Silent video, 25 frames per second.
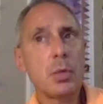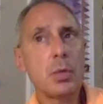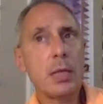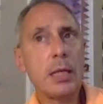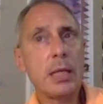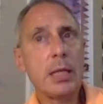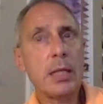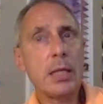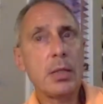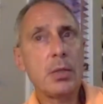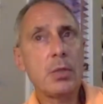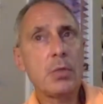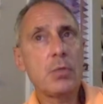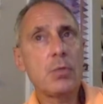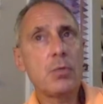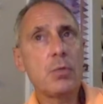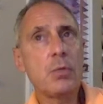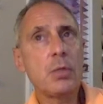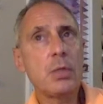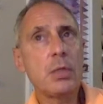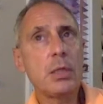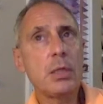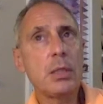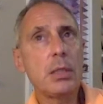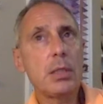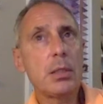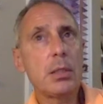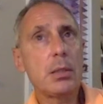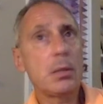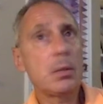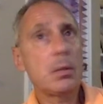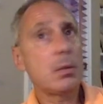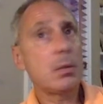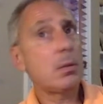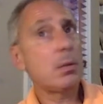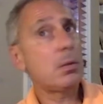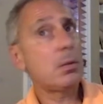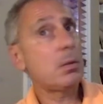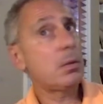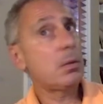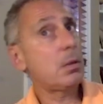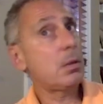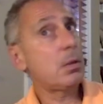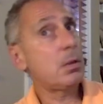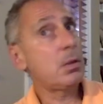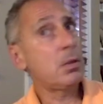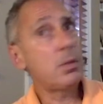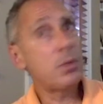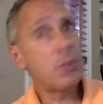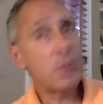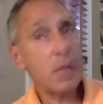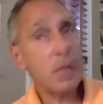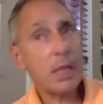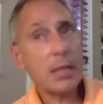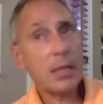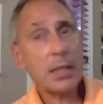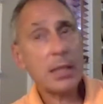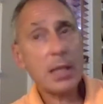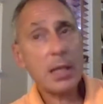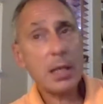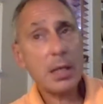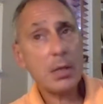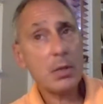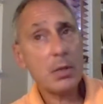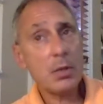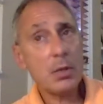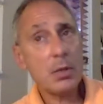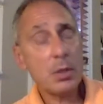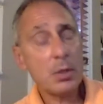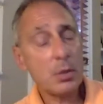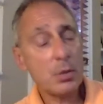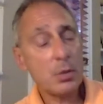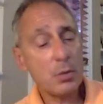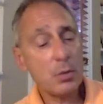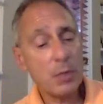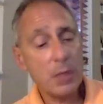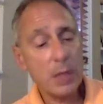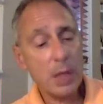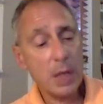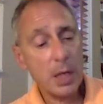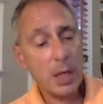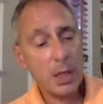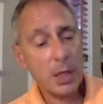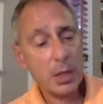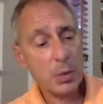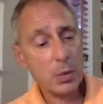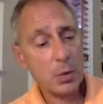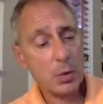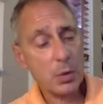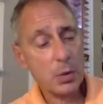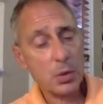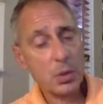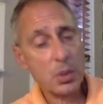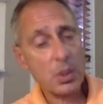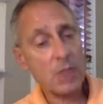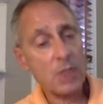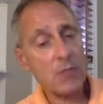and you've sat down and you're really honest with yourself,